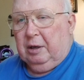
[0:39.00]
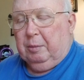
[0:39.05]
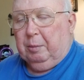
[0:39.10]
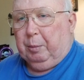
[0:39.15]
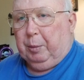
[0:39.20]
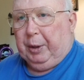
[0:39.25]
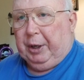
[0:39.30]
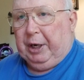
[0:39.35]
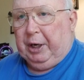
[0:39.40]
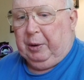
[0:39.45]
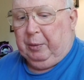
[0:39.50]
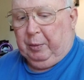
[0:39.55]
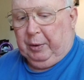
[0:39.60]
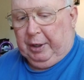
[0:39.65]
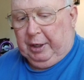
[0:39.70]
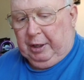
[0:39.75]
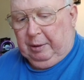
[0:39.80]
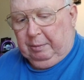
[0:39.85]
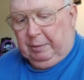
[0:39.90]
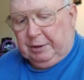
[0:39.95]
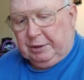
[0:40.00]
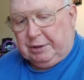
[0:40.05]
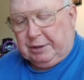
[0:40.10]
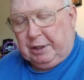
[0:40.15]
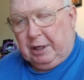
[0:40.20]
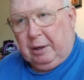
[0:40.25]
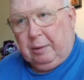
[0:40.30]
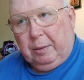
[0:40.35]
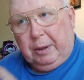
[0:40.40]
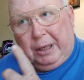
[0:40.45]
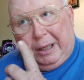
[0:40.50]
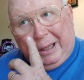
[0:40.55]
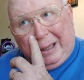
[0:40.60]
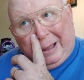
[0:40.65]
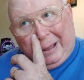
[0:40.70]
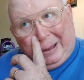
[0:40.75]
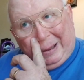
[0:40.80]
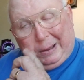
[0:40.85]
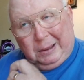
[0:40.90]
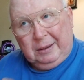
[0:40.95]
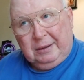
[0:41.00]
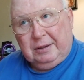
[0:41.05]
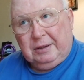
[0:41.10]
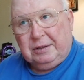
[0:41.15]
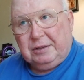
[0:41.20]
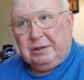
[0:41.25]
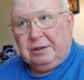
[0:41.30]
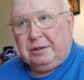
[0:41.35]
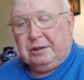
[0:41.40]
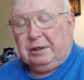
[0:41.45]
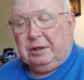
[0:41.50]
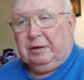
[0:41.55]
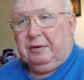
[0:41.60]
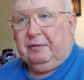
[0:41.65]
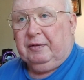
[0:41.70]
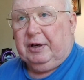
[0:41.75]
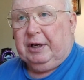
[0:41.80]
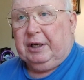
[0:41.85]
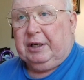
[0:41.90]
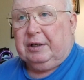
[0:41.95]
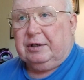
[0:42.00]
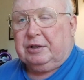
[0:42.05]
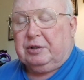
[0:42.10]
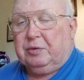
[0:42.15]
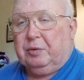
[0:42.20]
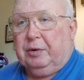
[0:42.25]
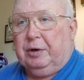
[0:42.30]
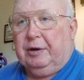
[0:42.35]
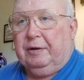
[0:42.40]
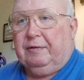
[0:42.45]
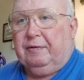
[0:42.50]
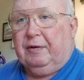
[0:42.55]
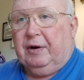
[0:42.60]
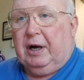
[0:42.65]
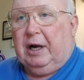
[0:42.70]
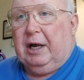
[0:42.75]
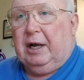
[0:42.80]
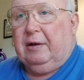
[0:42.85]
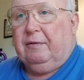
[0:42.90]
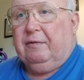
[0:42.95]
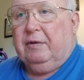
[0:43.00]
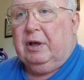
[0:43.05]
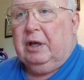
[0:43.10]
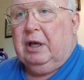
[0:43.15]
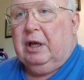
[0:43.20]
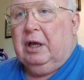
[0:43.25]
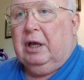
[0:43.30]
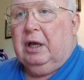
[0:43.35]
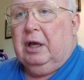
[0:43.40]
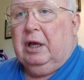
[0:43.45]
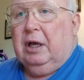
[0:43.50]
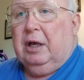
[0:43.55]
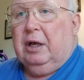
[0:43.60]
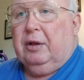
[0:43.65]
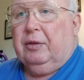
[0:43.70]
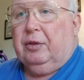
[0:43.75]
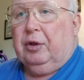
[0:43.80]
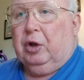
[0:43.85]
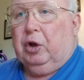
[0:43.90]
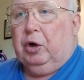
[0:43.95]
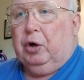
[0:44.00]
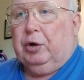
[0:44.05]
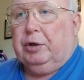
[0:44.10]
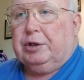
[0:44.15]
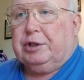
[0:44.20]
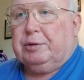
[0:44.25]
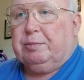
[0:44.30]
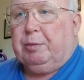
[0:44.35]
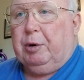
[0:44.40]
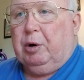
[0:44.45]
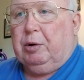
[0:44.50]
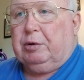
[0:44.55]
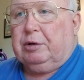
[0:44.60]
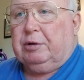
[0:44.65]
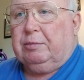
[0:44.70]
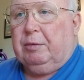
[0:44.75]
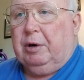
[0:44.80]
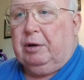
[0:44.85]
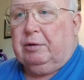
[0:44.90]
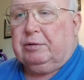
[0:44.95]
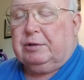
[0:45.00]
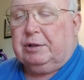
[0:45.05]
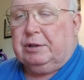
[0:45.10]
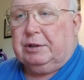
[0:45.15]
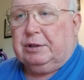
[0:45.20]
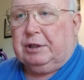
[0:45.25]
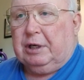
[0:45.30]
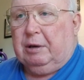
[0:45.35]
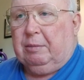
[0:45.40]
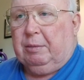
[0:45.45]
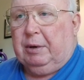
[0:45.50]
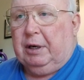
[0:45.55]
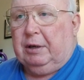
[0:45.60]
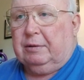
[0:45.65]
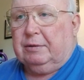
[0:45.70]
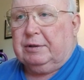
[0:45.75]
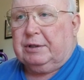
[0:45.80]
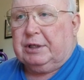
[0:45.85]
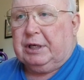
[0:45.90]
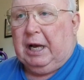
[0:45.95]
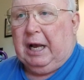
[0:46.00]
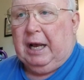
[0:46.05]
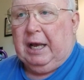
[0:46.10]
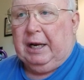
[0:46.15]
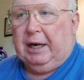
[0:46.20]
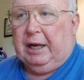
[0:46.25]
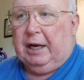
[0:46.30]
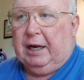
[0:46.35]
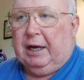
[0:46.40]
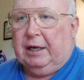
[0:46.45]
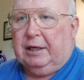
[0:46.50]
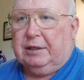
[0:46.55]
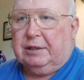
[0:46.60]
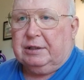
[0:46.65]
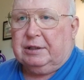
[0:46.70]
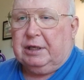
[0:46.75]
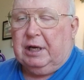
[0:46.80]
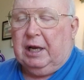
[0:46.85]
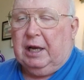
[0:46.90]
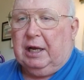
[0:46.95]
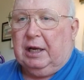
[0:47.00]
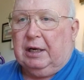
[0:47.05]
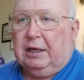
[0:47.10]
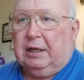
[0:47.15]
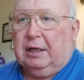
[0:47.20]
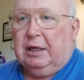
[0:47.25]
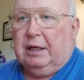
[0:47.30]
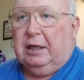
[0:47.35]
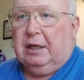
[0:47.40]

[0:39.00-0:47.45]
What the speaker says: But anyway, I'm going to start reading. This is in Leviticus 25. The Lord spoke to Moses on Mount Sinai, saying,